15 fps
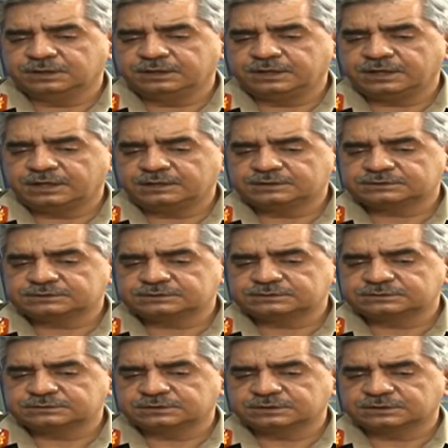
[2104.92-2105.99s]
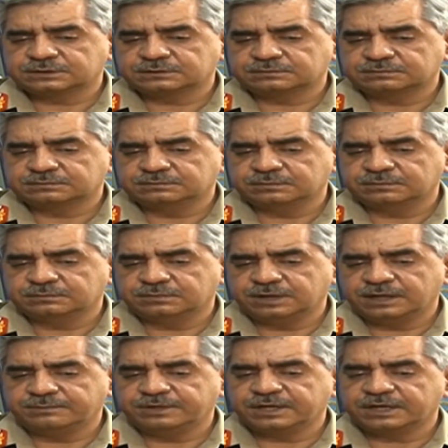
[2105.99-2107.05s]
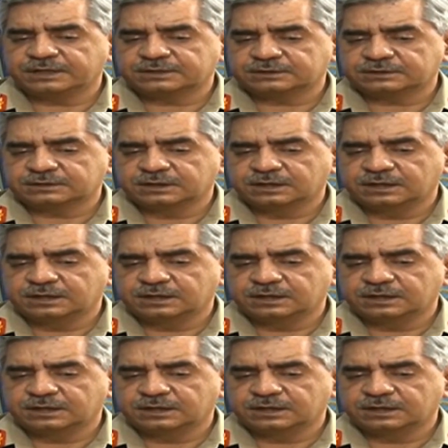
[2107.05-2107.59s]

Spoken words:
India is aiming at